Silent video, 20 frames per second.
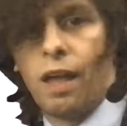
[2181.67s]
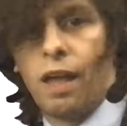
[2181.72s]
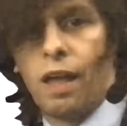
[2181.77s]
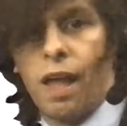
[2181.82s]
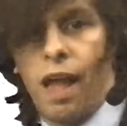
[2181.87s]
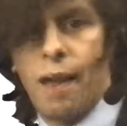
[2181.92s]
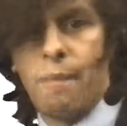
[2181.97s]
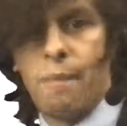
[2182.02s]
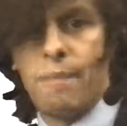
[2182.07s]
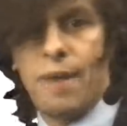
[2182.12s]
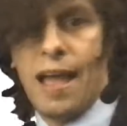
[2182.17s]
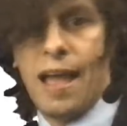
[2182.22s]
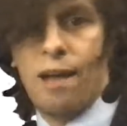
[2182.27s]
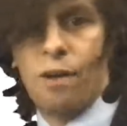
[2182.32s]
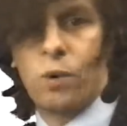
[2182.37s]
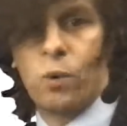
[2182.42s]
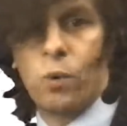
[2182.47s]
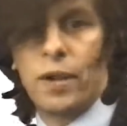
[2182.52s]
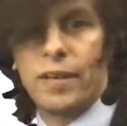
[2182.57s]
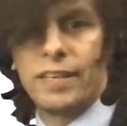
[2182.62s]
I'm now
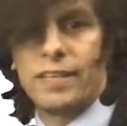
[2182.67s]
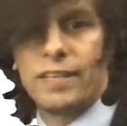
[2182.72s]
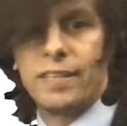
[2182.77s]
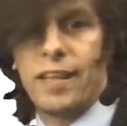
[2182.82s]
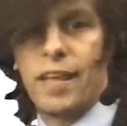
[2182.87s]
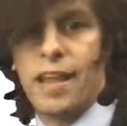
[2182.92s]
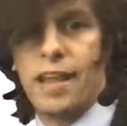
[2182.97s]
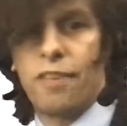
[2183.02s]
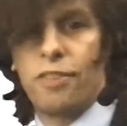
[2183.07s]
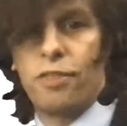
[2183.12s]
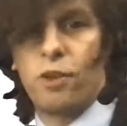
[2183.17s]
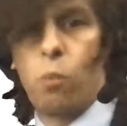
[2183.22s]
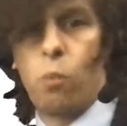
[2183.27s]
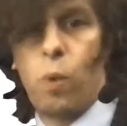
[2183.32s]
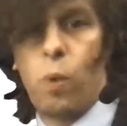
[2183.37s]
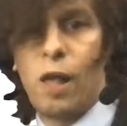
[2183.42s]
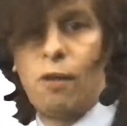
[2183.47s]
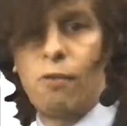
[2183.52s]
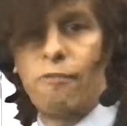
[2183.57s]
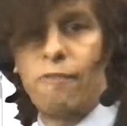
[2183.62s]
going to take the
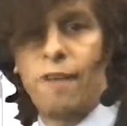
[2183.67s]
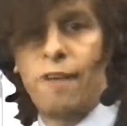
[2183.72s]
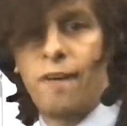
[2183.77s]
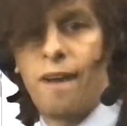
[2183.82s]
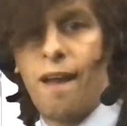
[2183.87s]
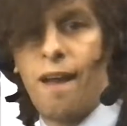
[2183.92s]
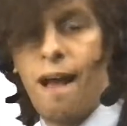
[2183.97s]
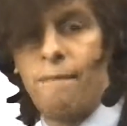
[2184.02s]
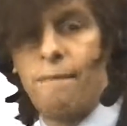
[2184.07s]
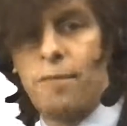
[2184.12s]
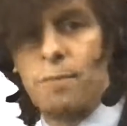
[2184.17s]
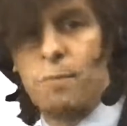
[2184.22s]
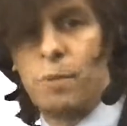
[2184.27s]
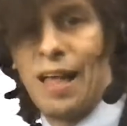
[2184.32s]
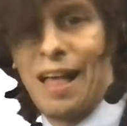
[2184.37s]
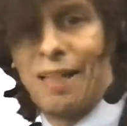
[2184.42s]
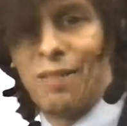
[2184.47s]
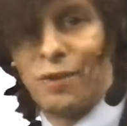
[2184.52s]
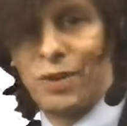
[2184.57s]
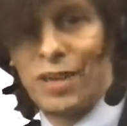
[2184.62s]
welfare optimal
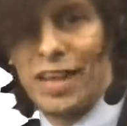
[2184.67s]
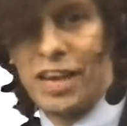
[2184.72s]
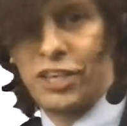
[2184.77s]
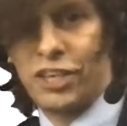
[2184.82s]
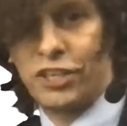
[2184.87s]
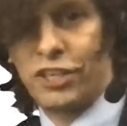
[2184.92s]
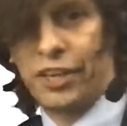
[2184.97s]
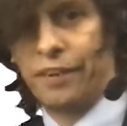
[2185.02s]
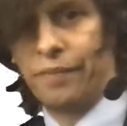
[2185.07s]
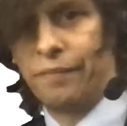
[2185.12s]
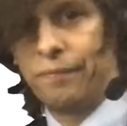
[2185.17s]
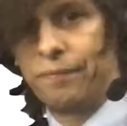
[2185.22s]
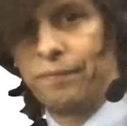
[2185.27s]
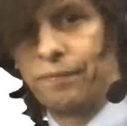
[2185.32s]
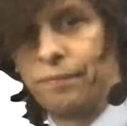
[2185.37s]
allocation,